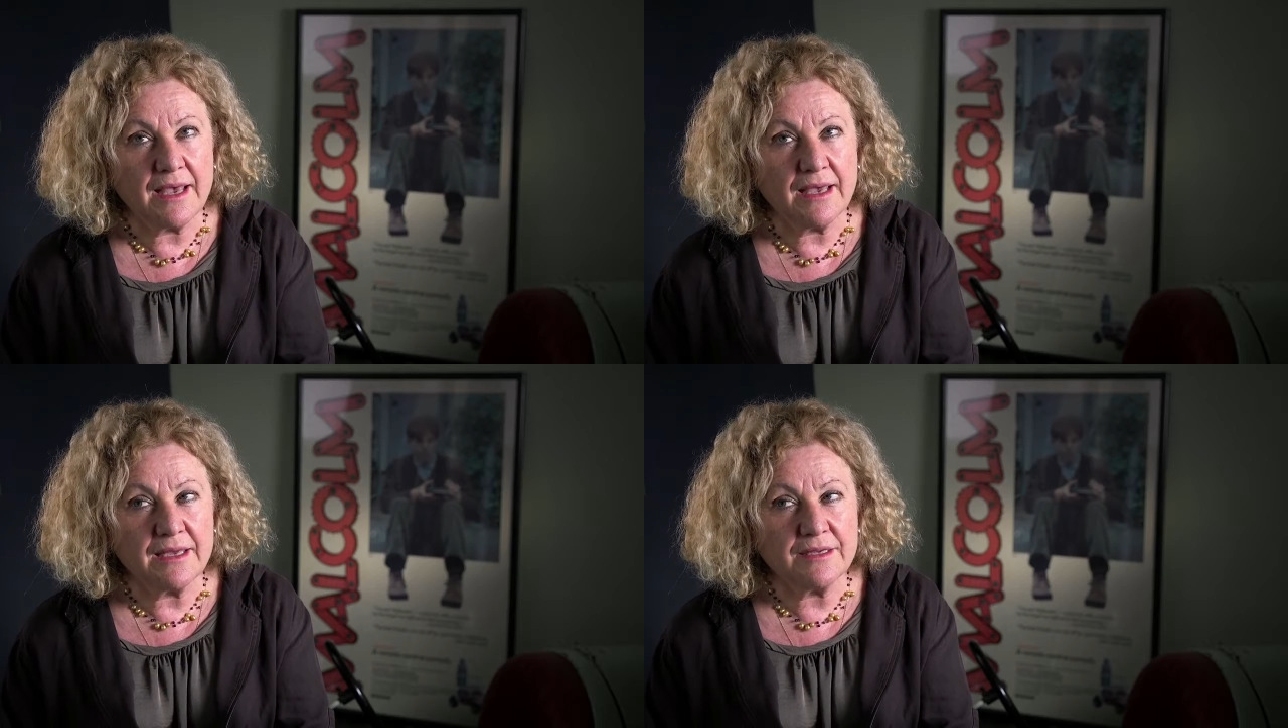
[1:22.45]

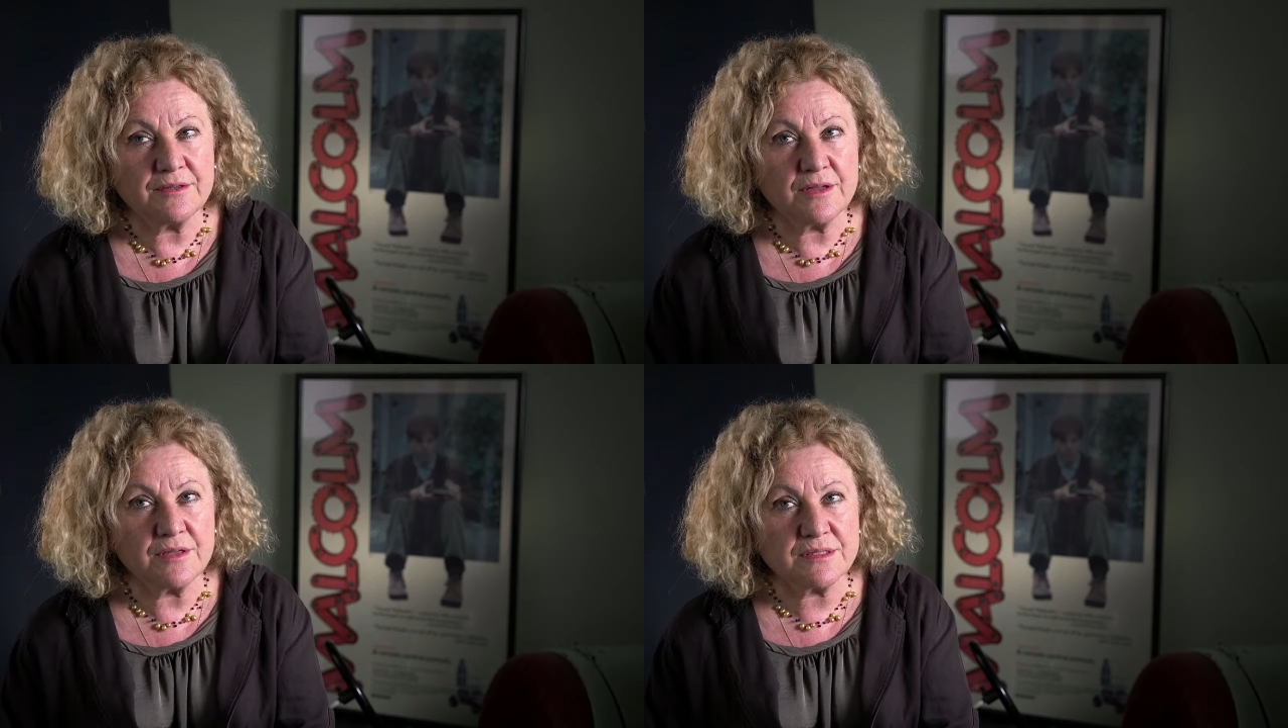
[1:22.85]

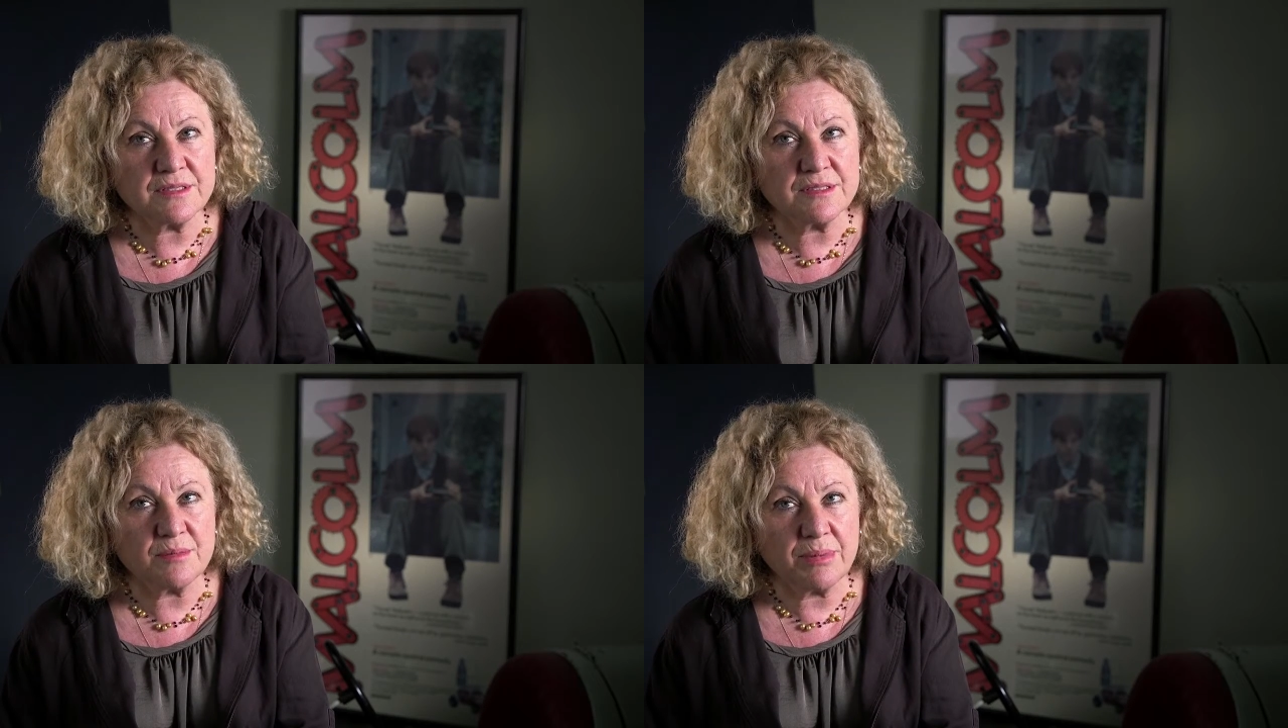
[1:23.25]
And this
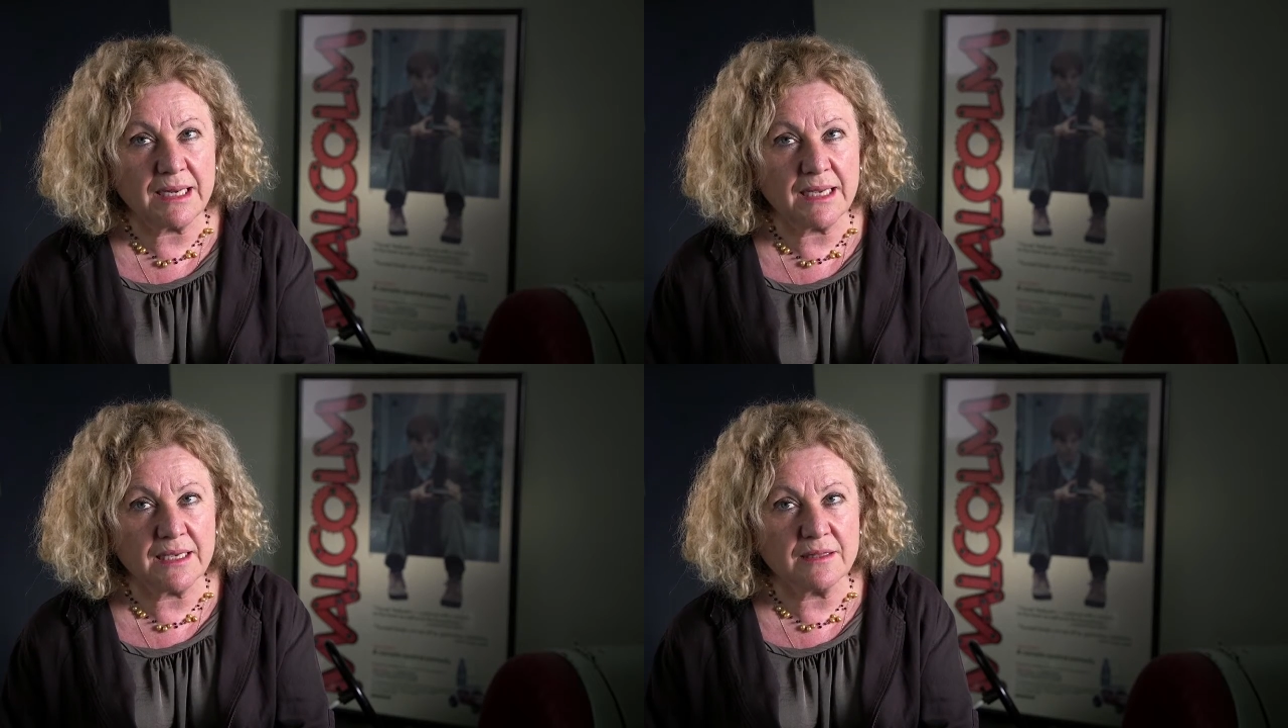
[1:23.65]
is a
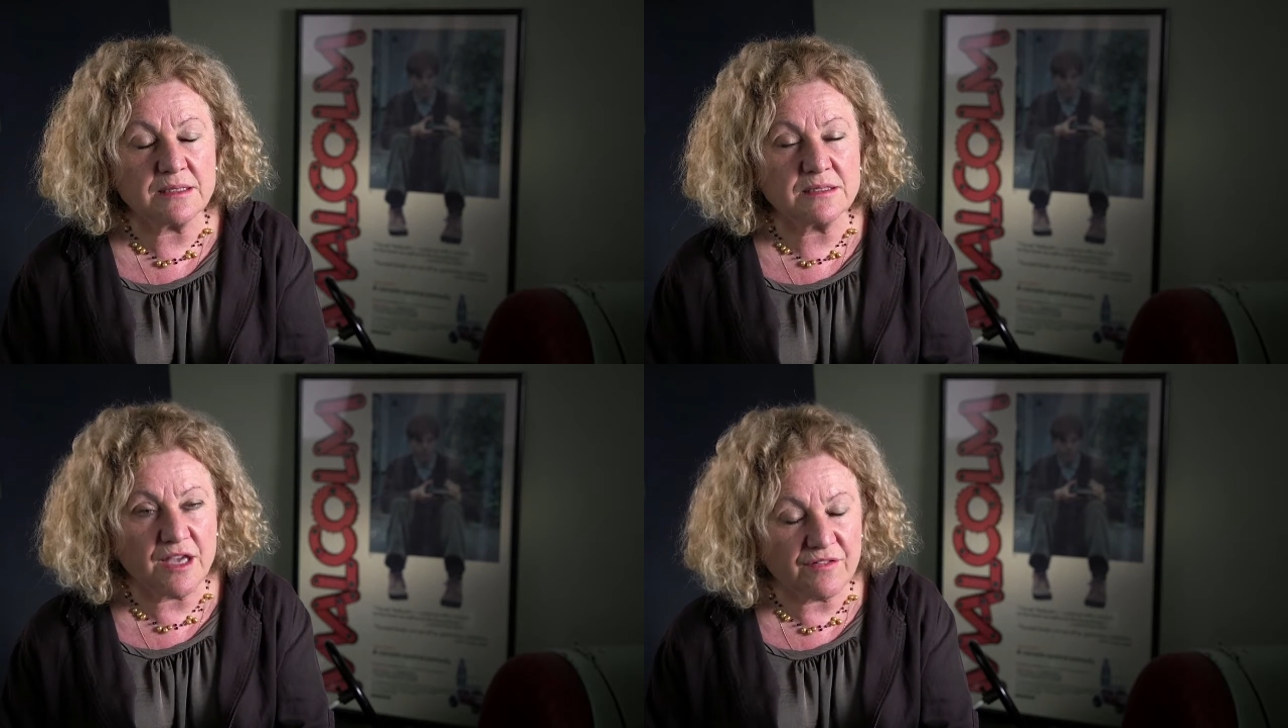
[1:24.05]
play
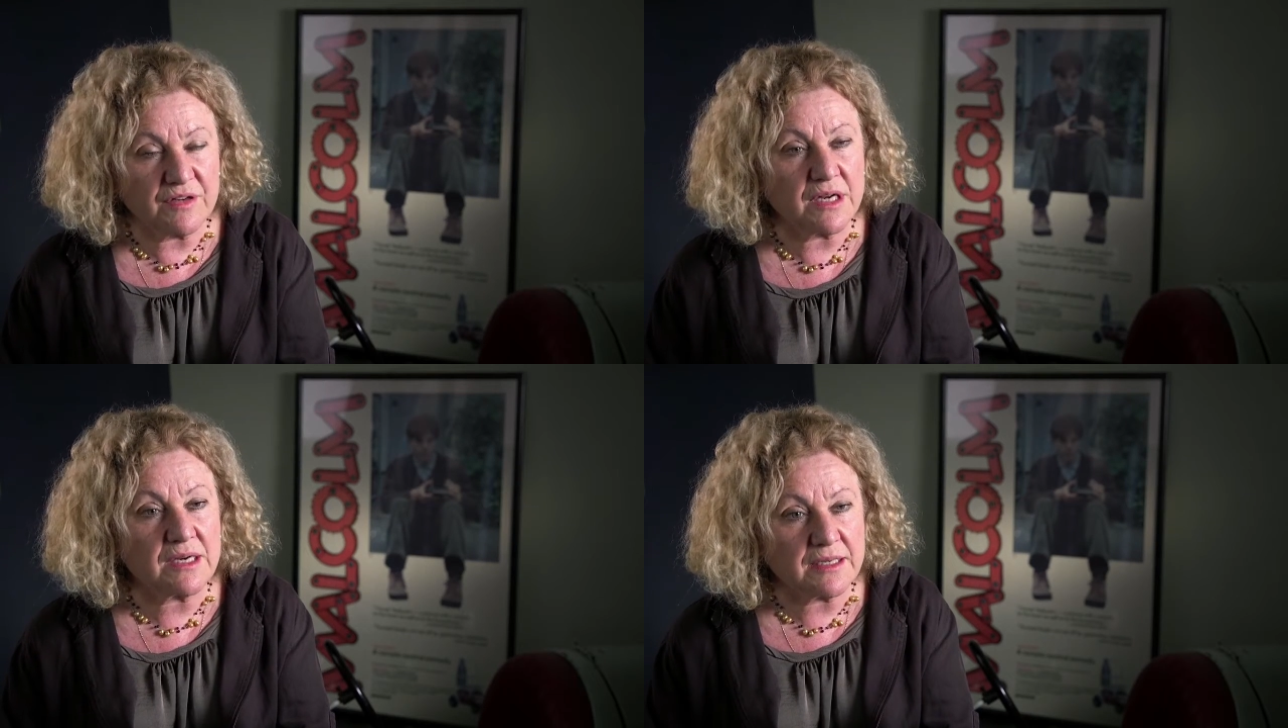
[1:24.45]
that
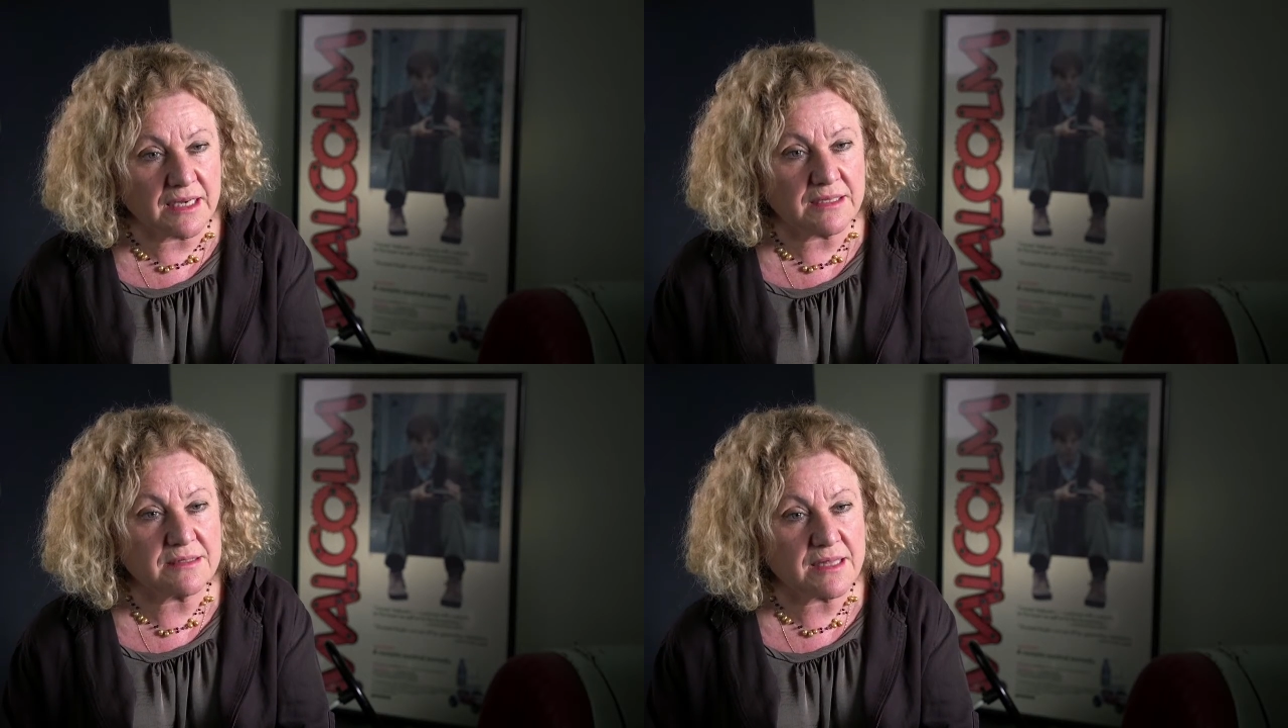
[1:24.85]
definitely
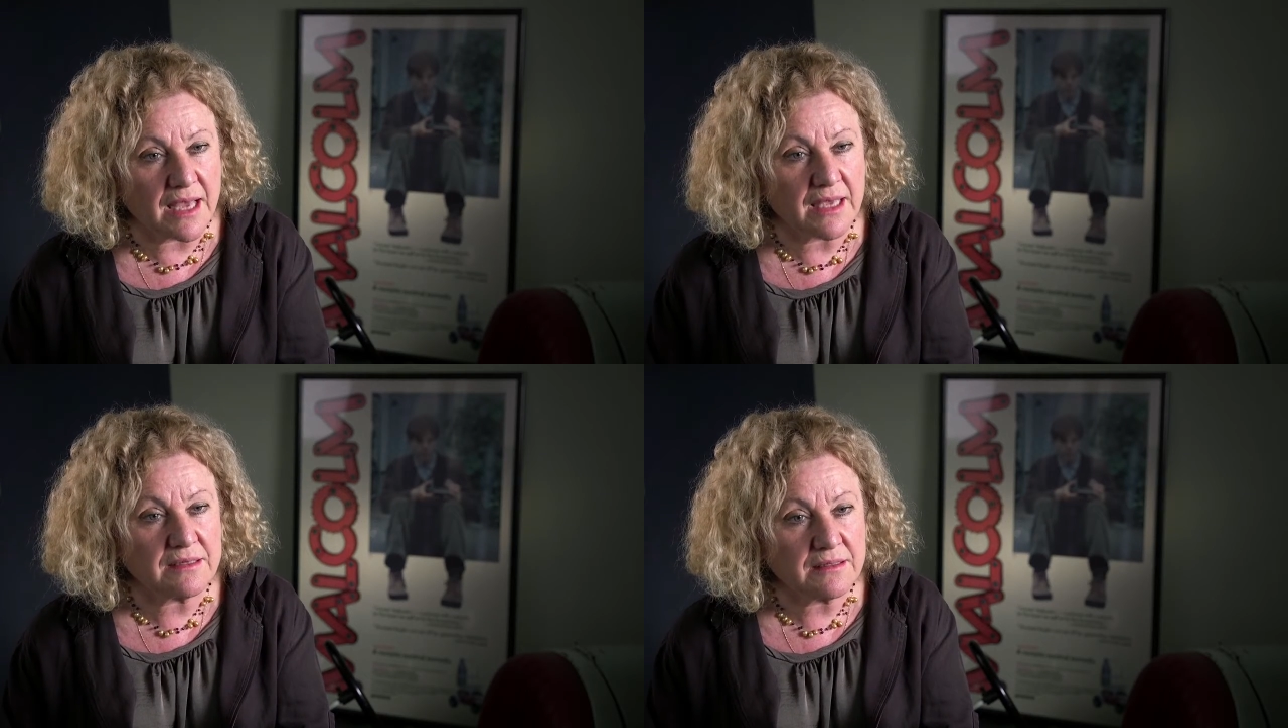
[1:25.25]
does
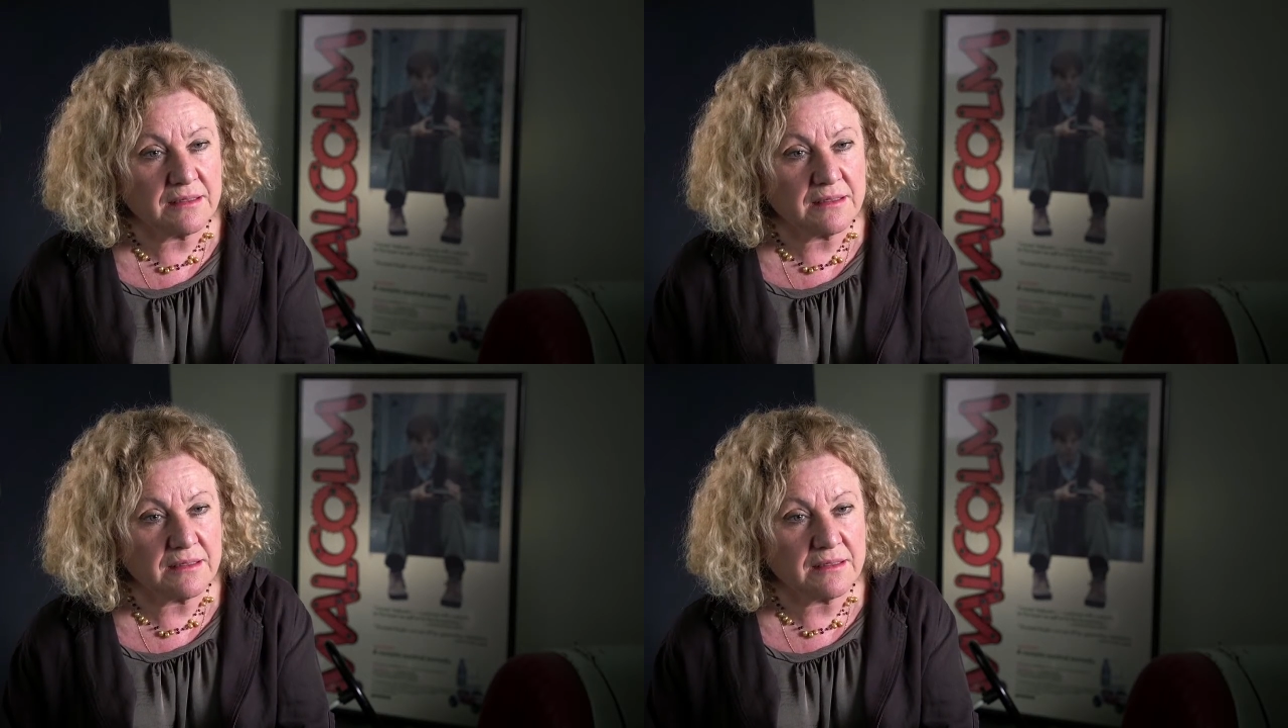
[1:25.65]
that.